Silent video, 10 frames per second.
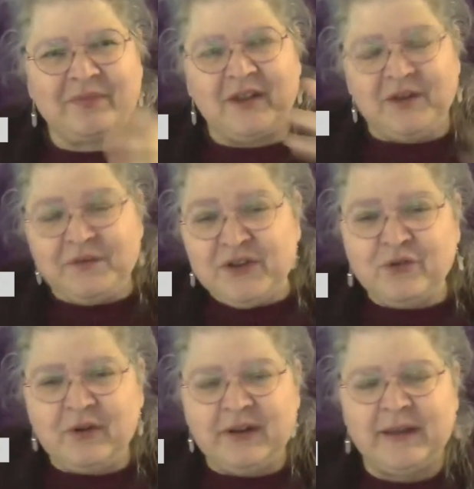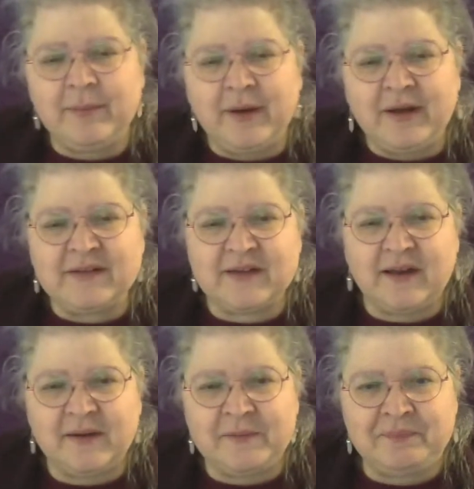individually, but
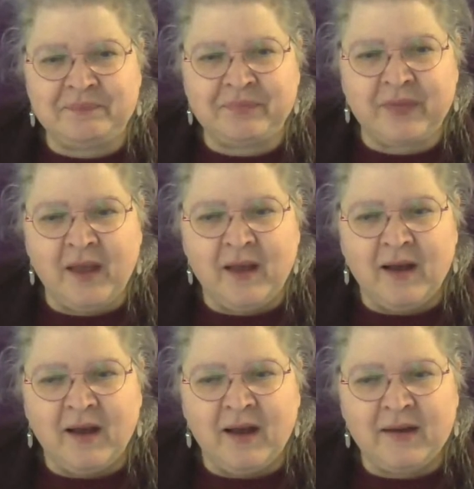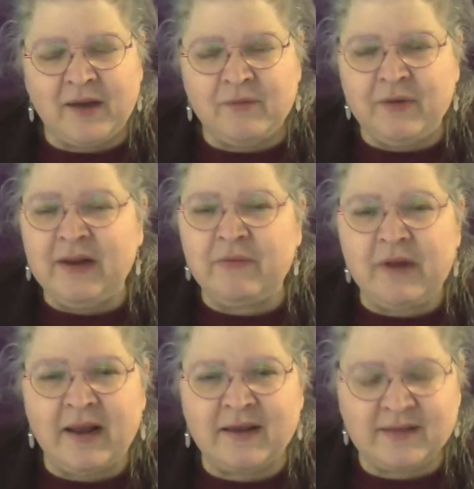I really
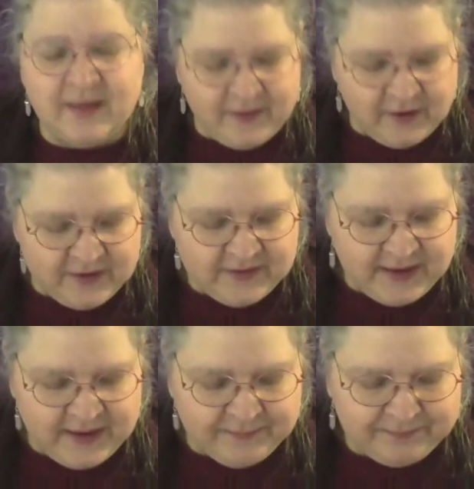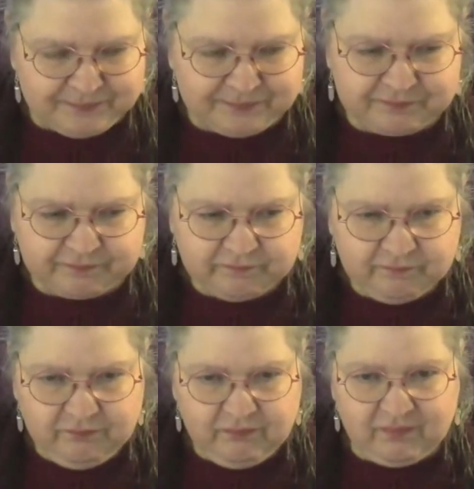realize that there is a
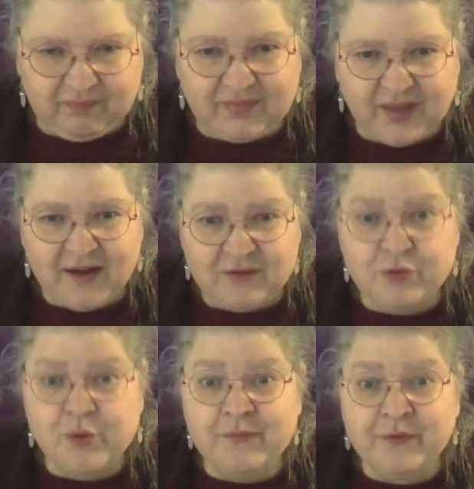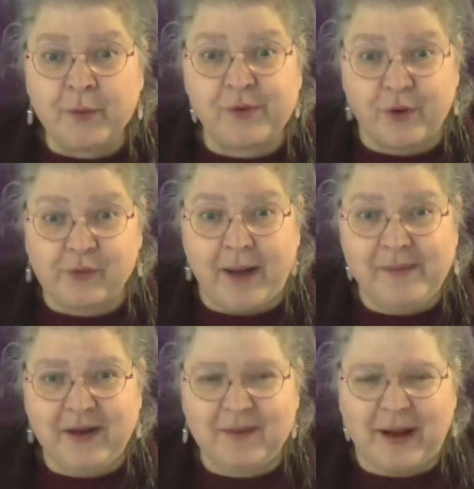room for a
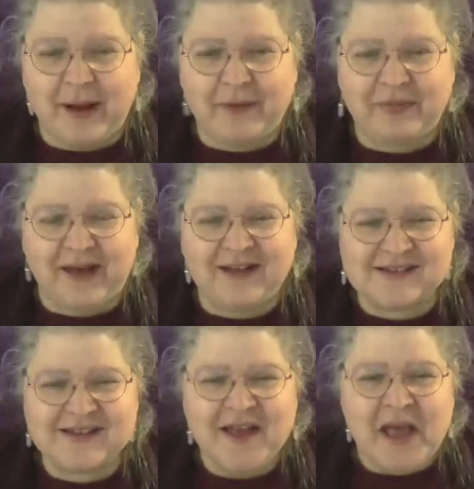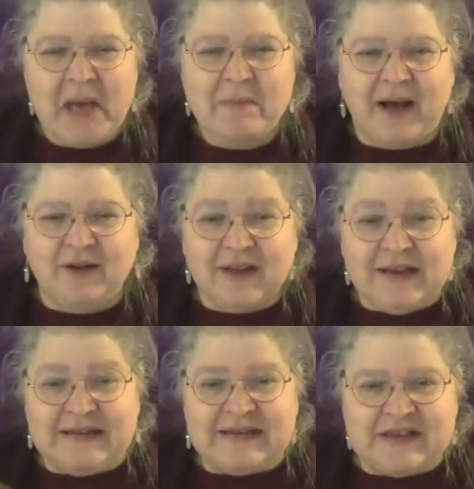program about that, about
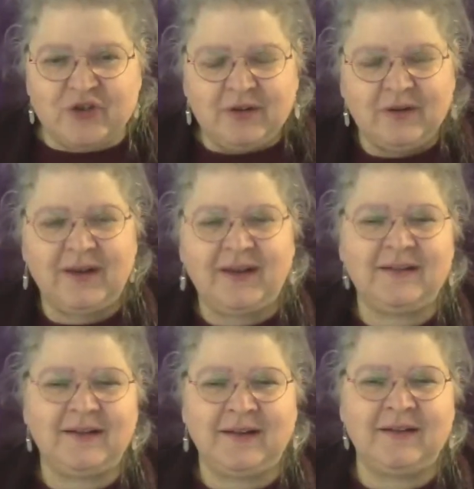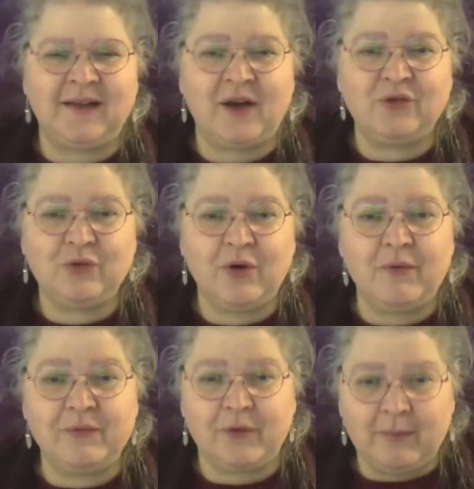indecision, and how to go
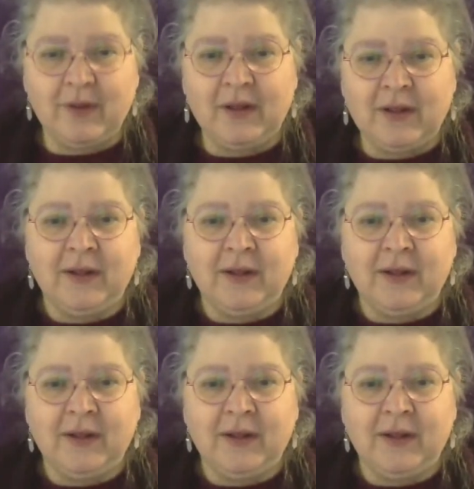from